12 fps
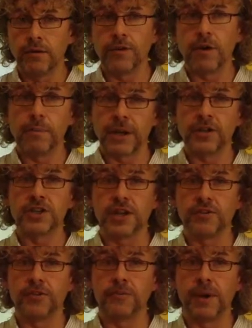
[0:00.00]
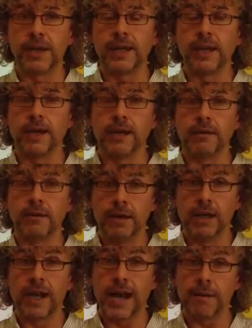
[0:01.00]
then you've got a better
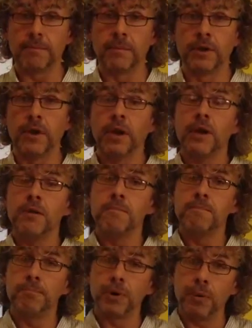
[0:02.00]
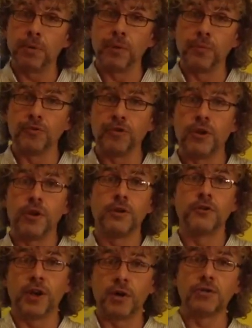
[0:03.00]
chance of making it happen.
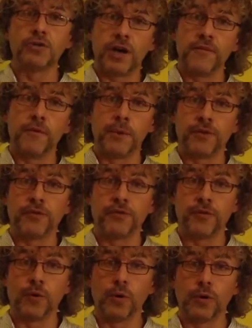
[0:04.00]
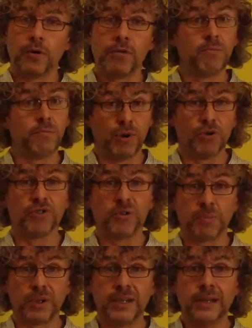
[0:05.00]
Problems don't drive a business
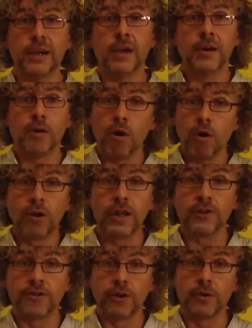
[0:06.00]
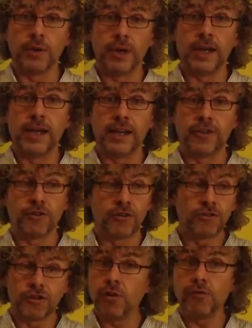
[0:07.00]
forward, put simply. All they
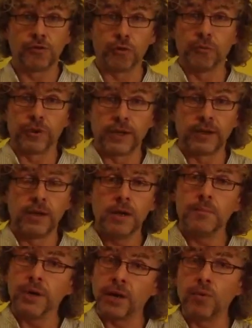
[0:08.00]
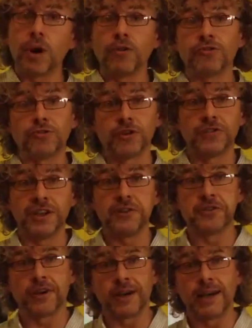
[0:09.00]
do is solve something,
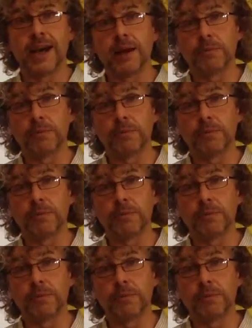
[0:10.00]
but it won't